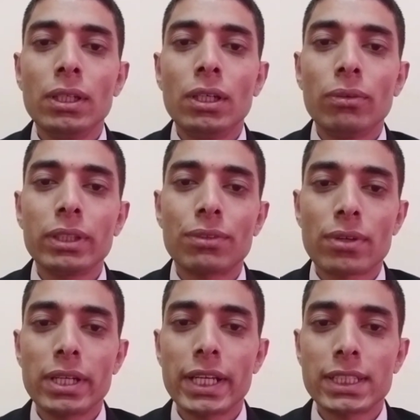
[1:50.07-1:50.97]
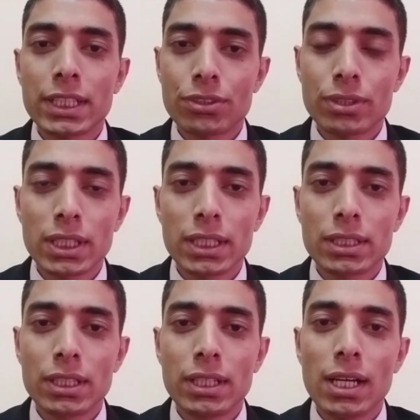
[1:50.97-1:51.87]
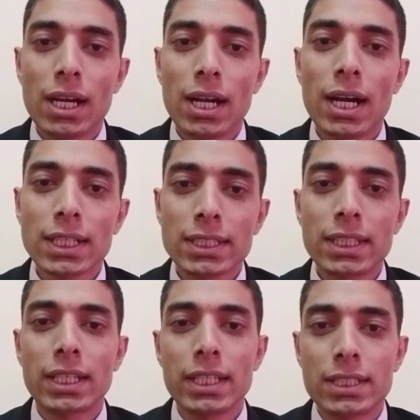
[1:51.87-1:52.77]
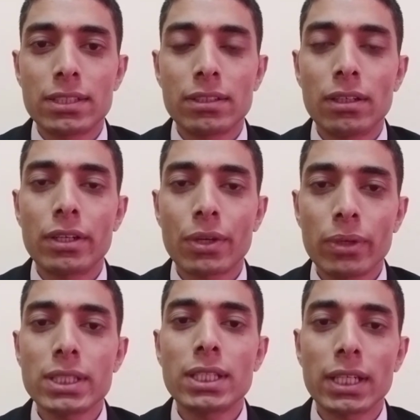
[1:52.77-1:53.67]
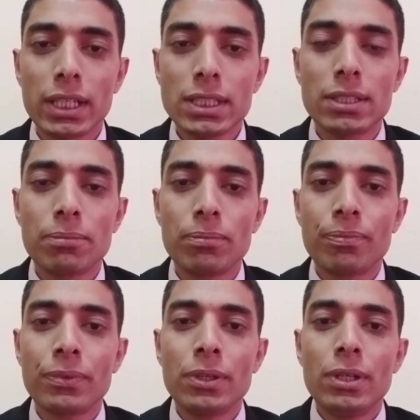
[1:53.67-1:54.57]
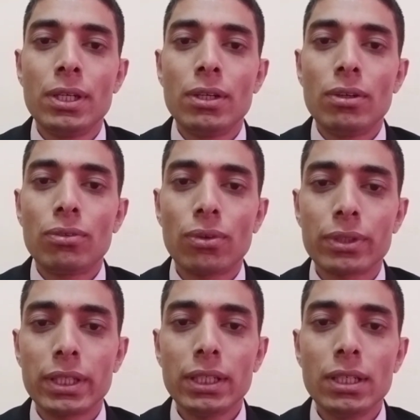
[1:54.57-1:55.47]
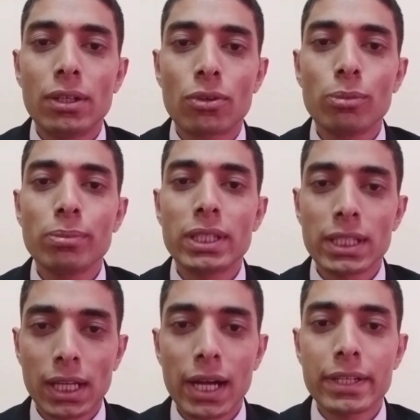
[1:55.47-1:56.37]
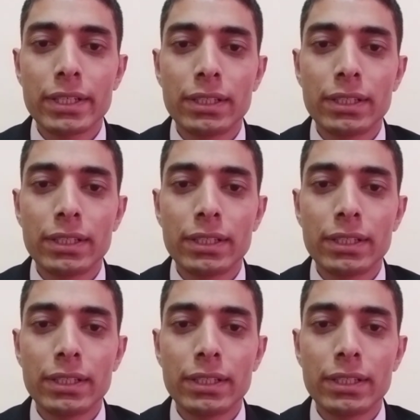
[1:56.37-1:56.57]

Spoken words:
we, the front desk associate, ask the guest or request the guest for the room key card,